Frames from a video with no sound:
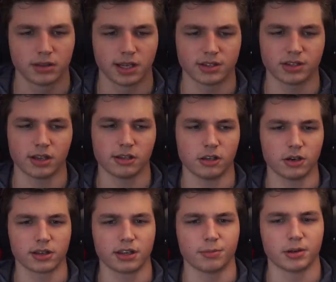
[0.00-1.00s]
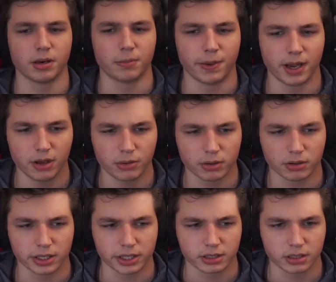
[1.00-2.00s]
That's how long they've been in power,
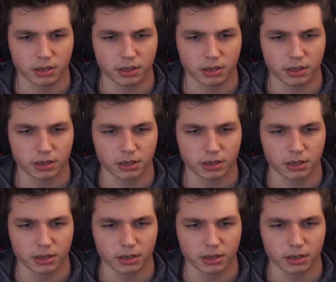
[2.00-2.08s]
Countless like